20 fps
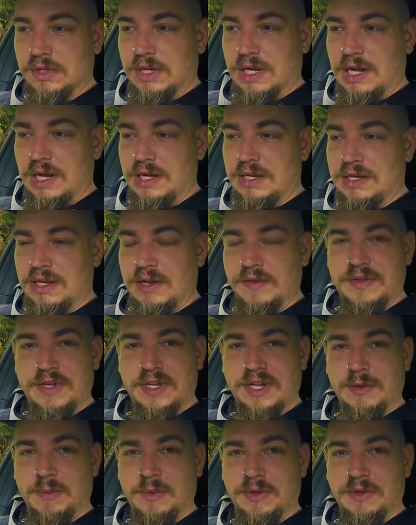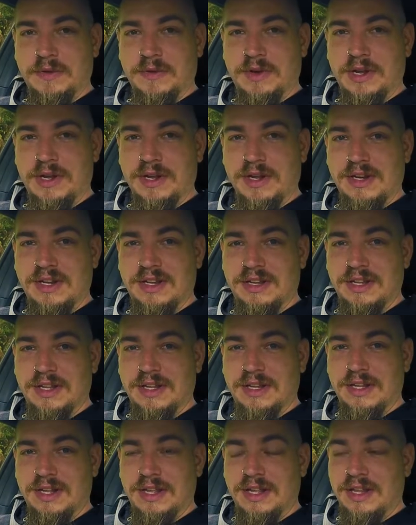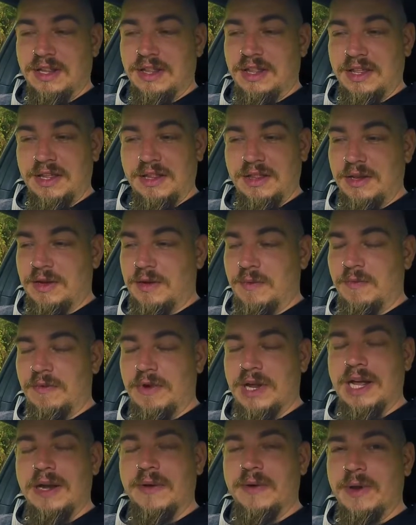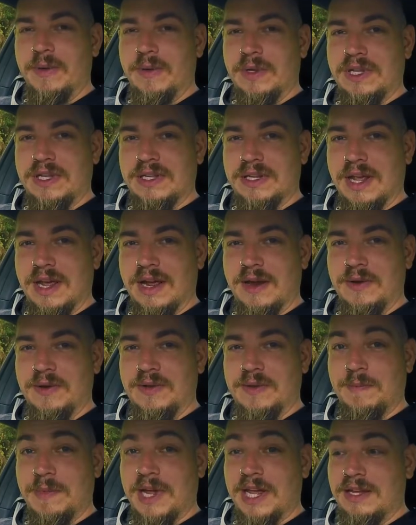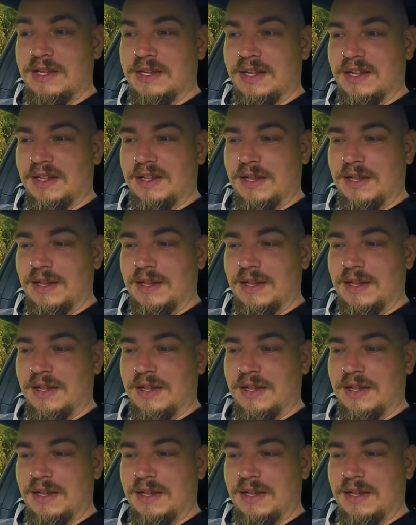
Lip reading: I just love seeing them on the road. The camaraderie with this car is amazing.